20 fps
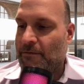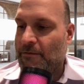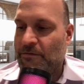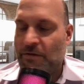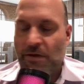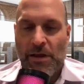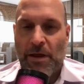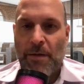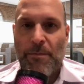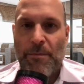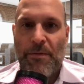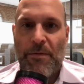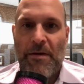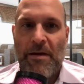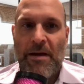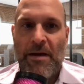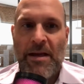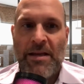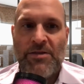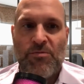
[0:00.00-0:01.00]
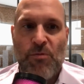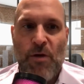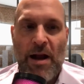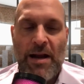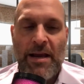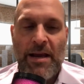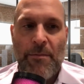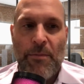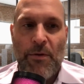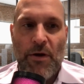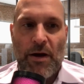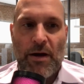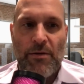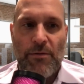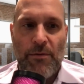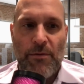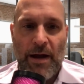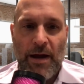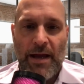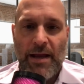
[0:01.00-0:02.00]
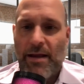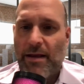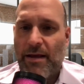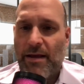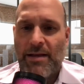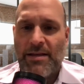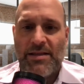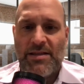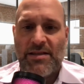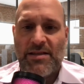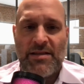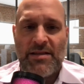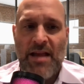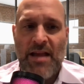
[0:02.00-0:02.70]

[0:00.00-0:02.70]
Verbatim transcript: Philip, is writing a book, right? It's just